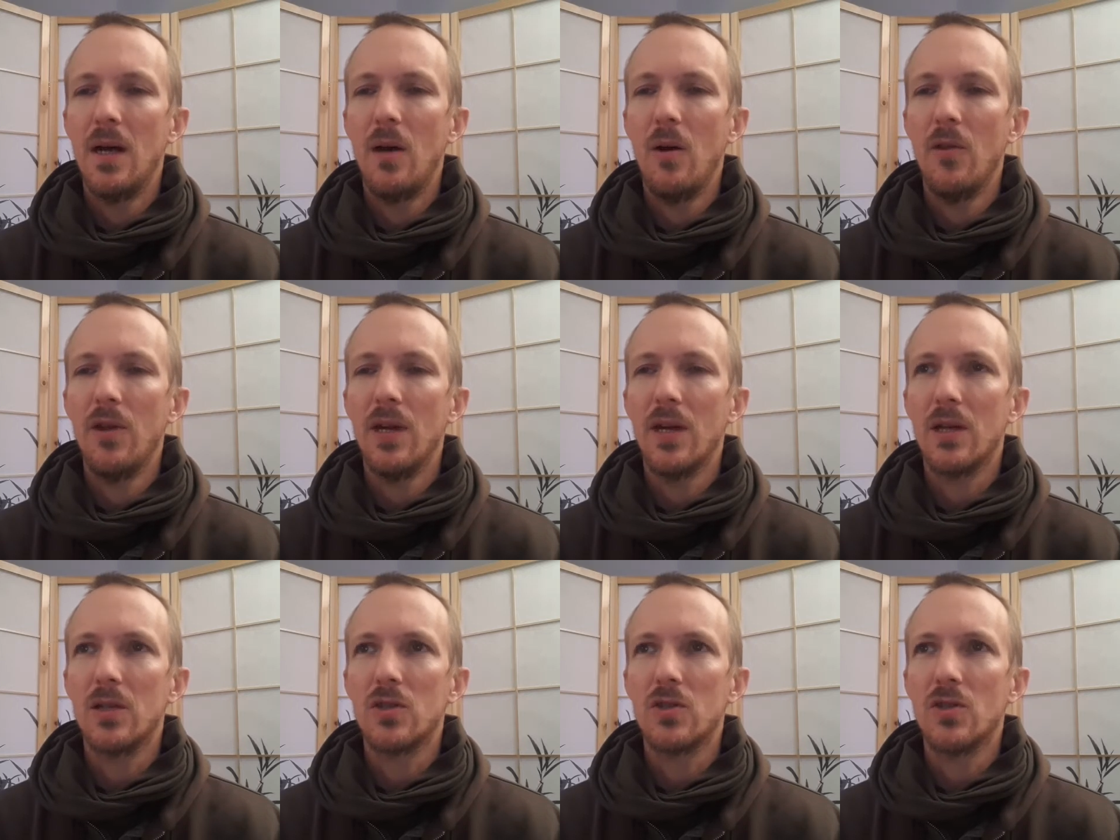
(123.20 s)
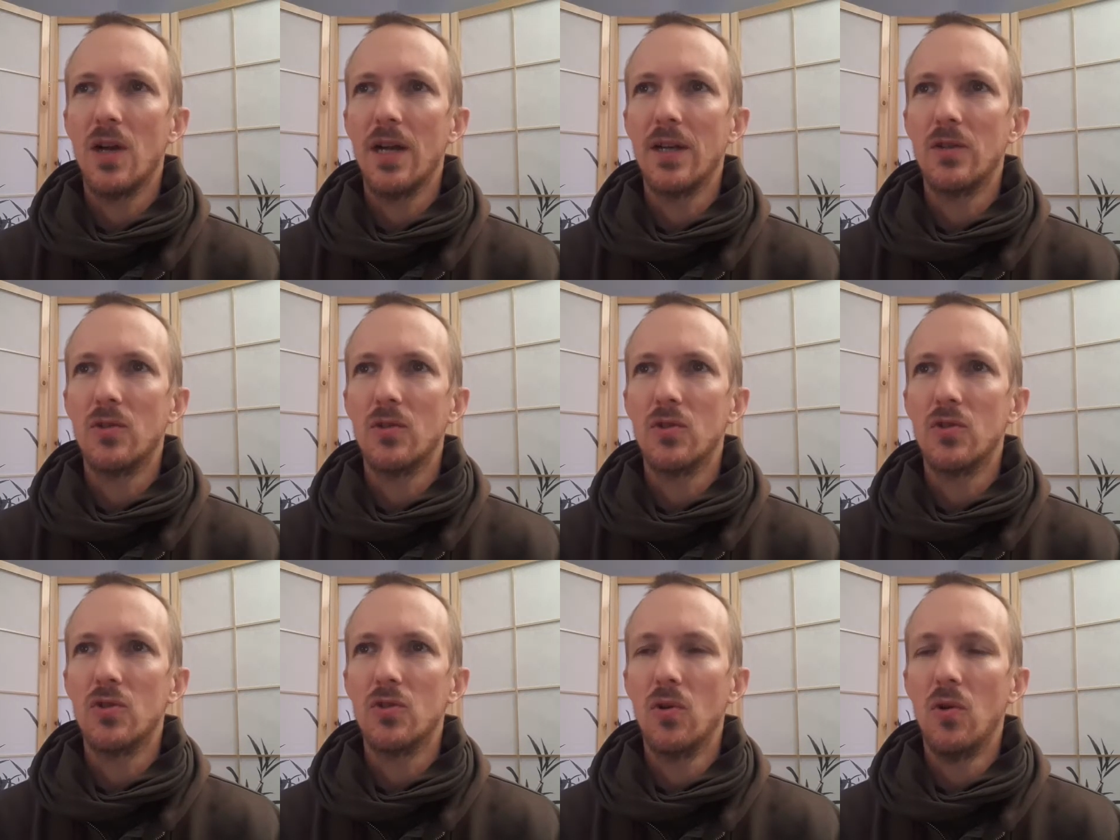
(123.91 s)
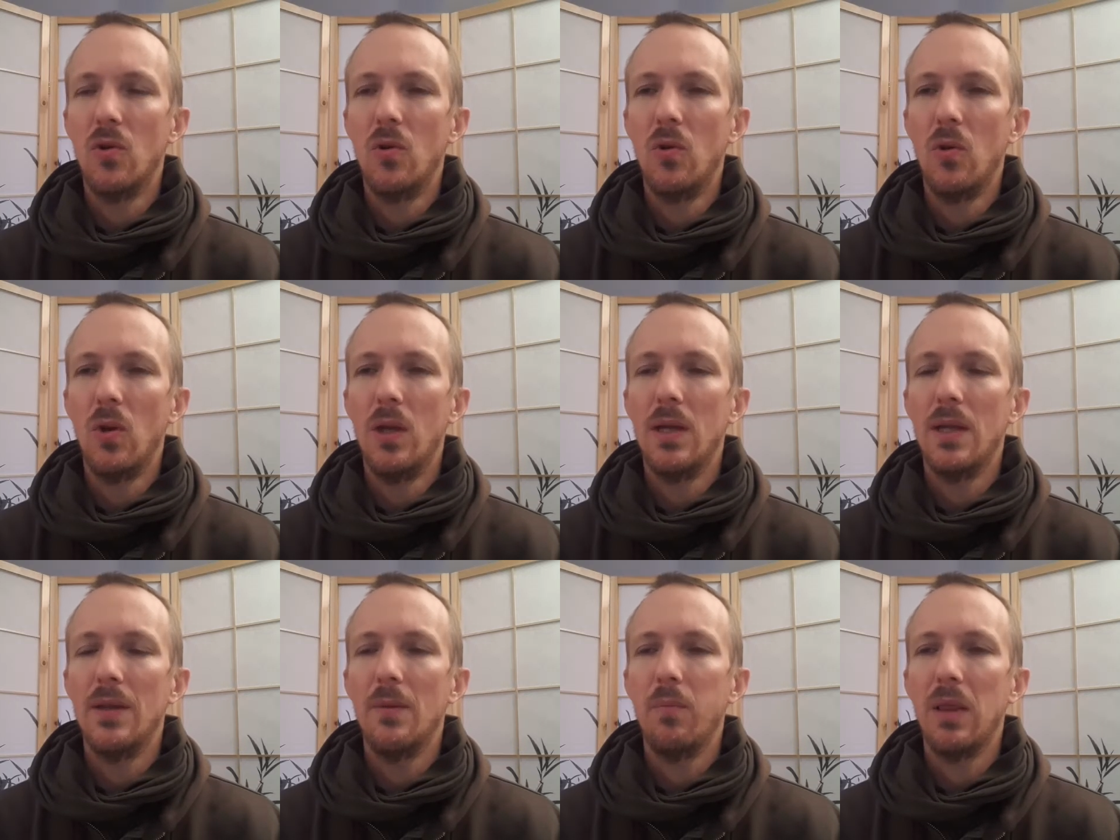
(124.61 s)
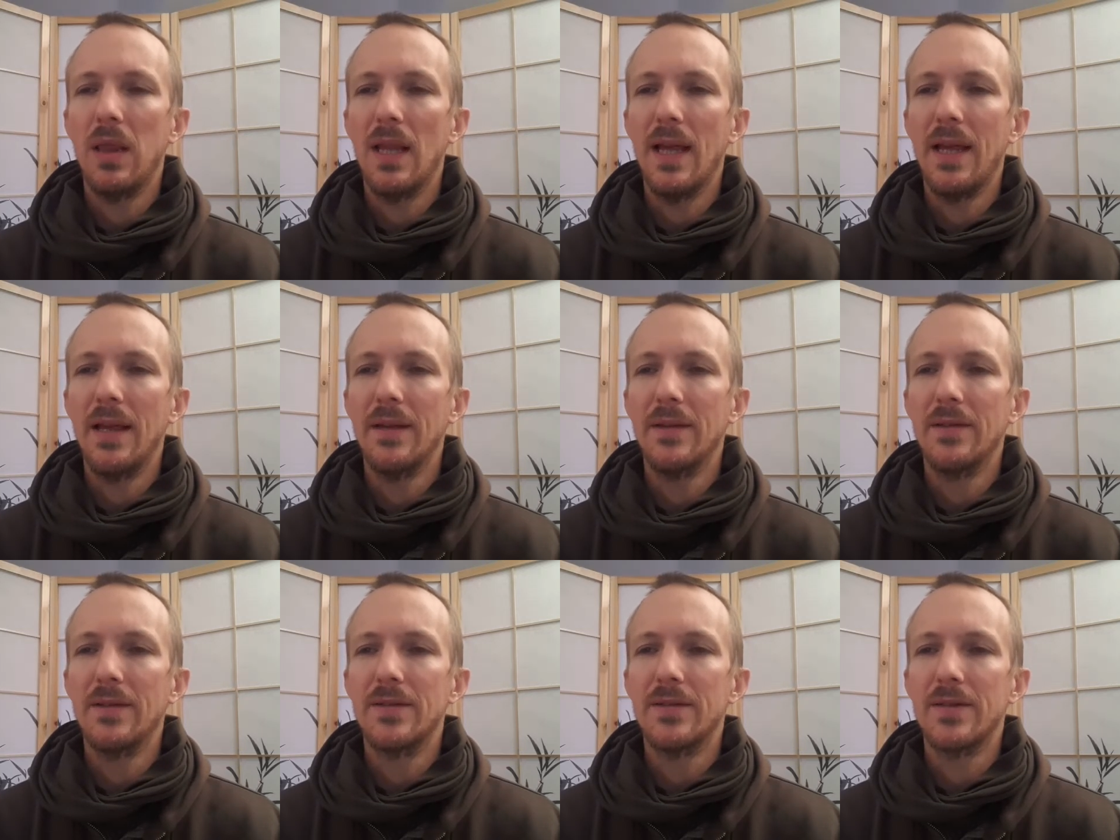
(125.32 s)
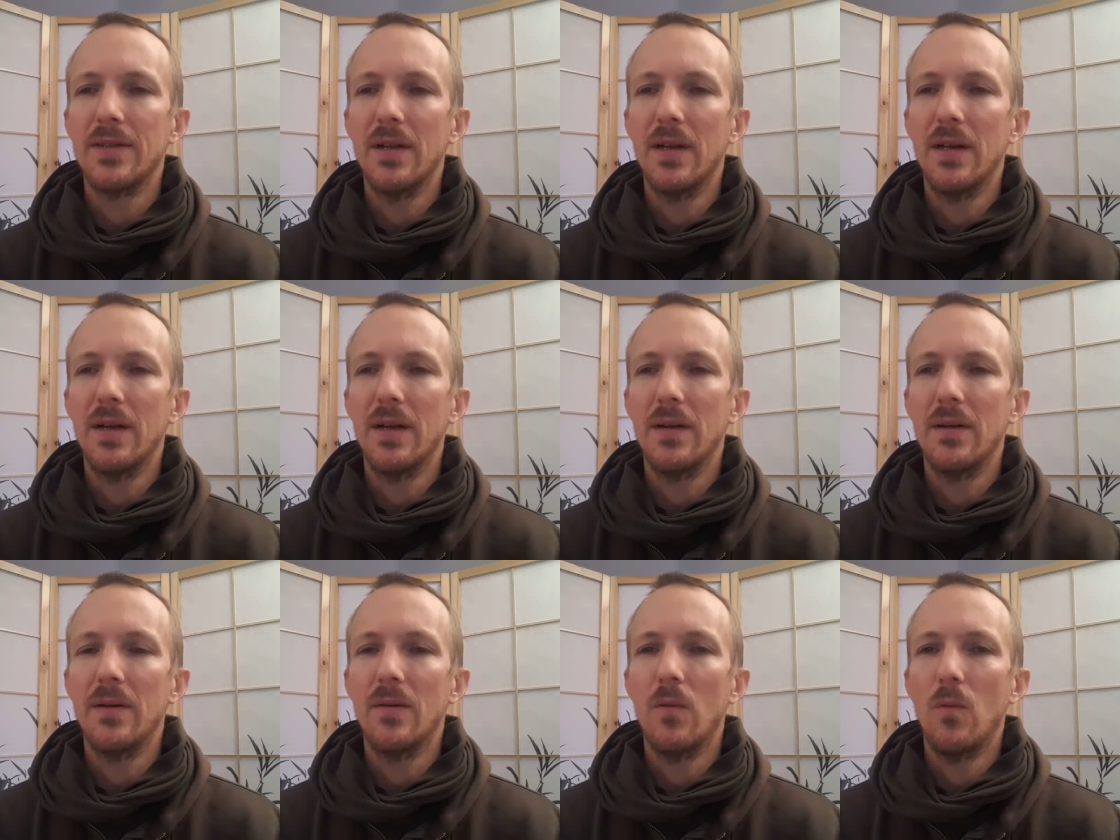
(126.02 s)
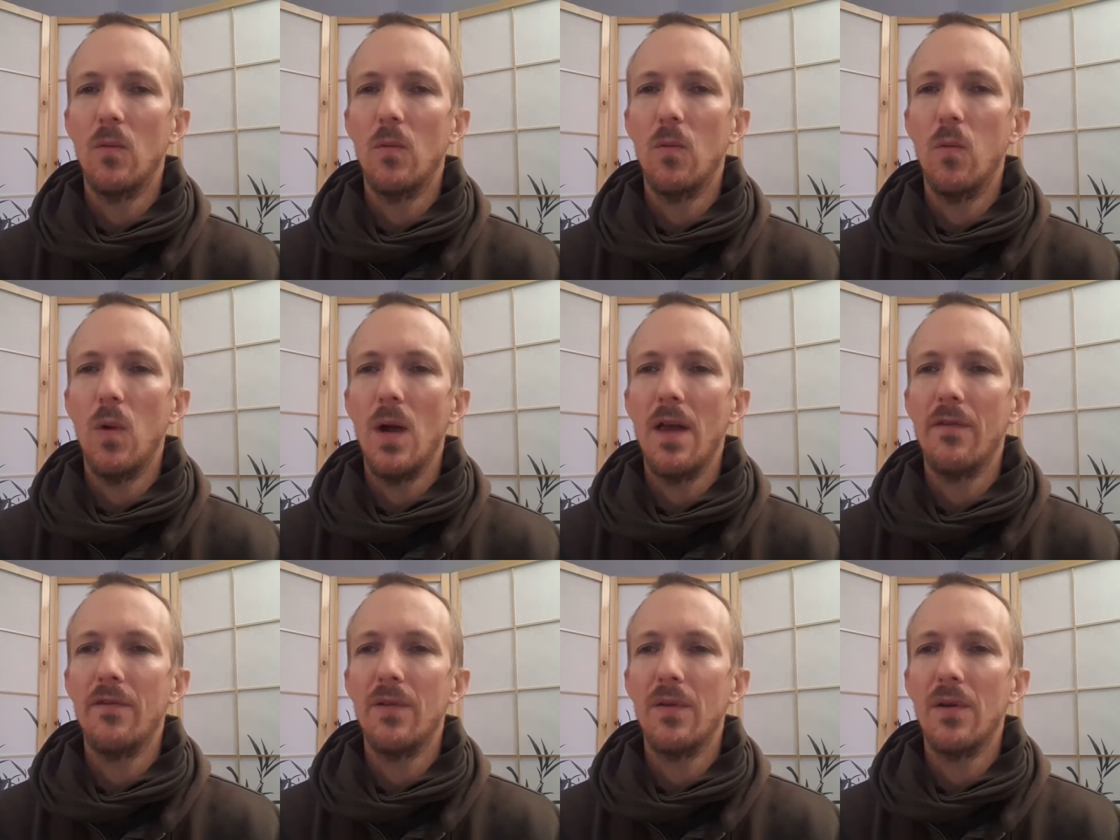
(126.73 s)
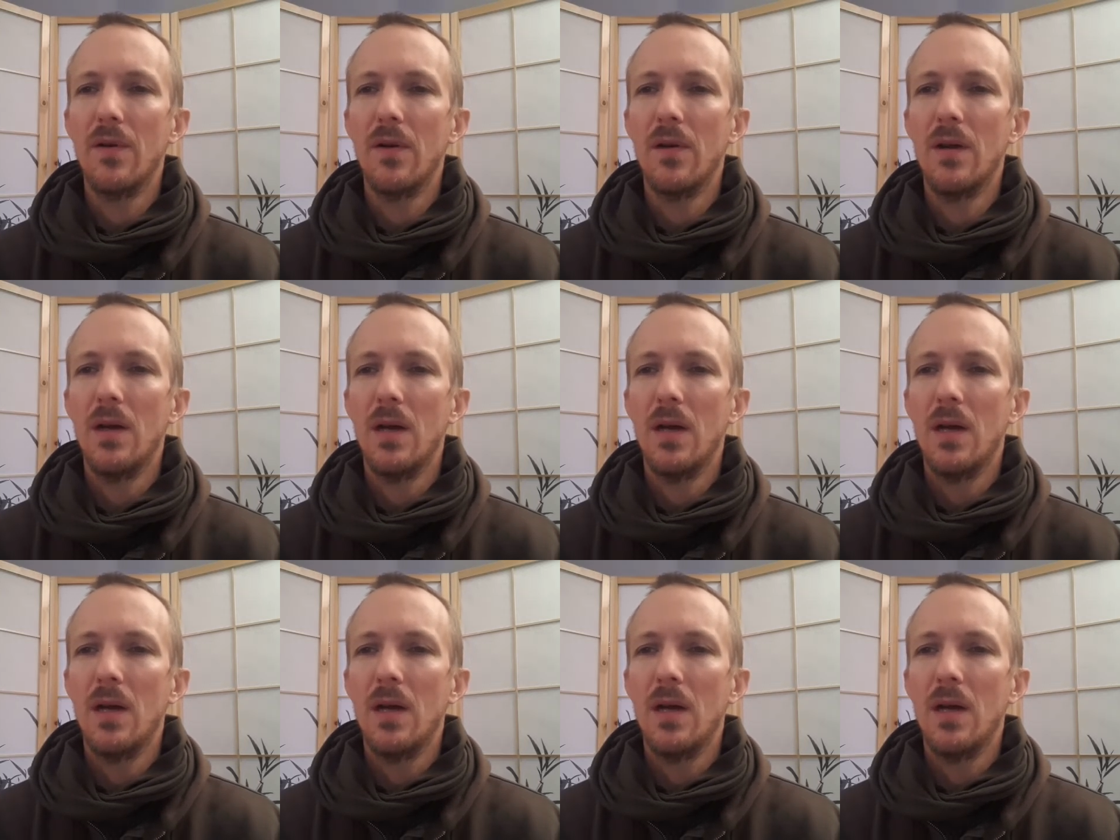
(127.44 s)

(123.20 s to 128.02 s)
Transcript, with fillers: how they are trying to control the planet's uh, weather